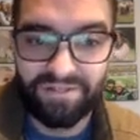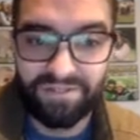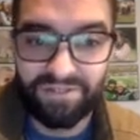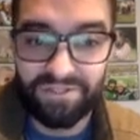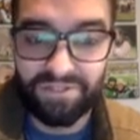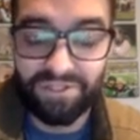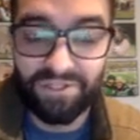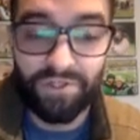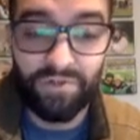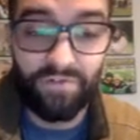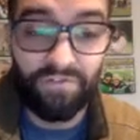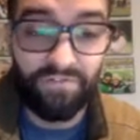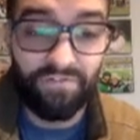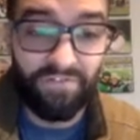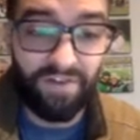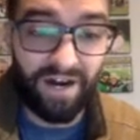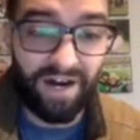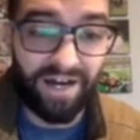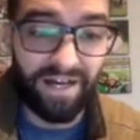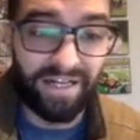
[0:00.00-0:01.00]
to
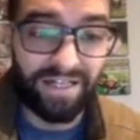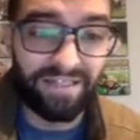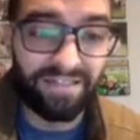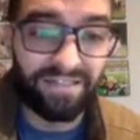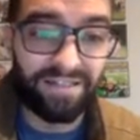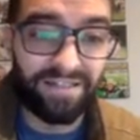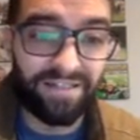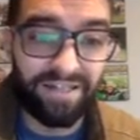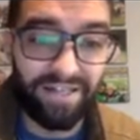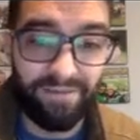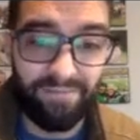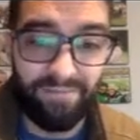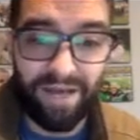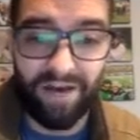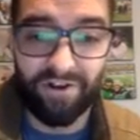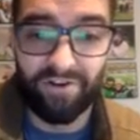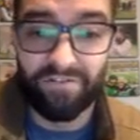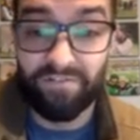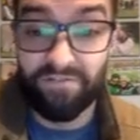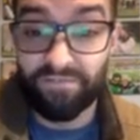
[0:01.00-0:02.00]
find the
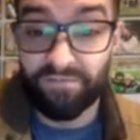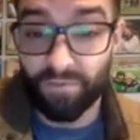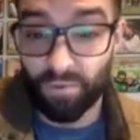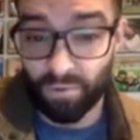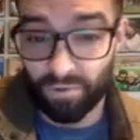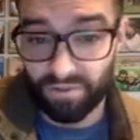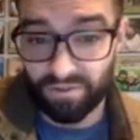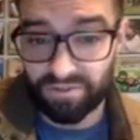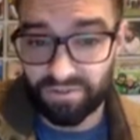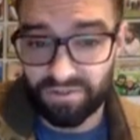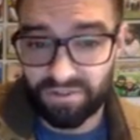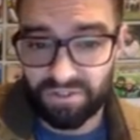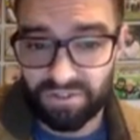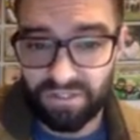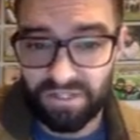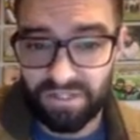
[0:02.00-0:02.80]
amount of force.